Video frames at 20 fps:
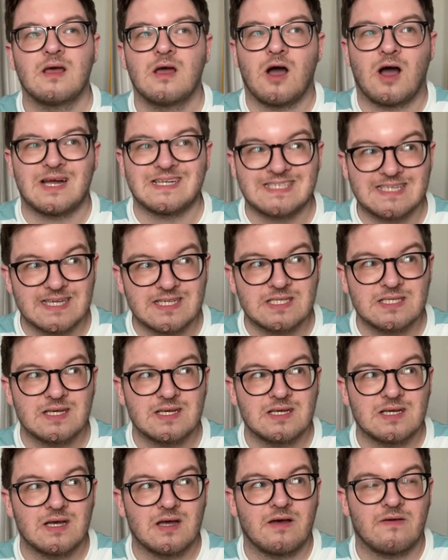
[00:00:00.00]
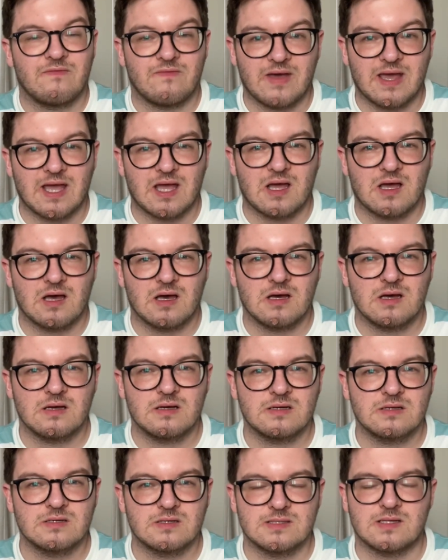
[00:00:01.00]
I did think,
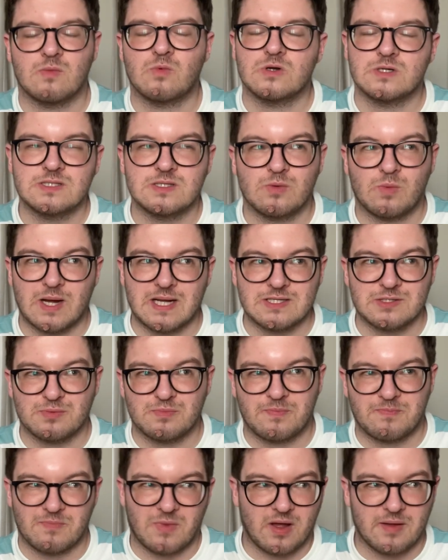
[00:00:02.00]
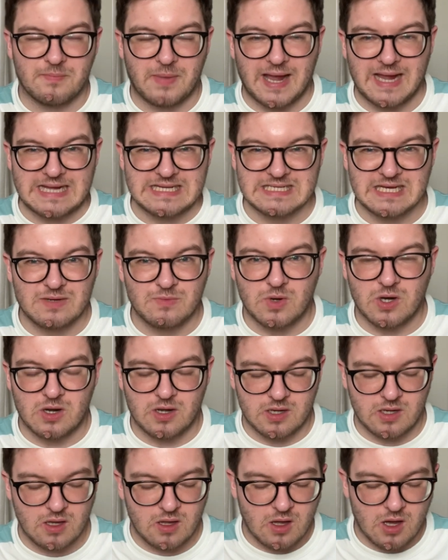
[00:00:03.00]
because I wanted to wait till like payday when I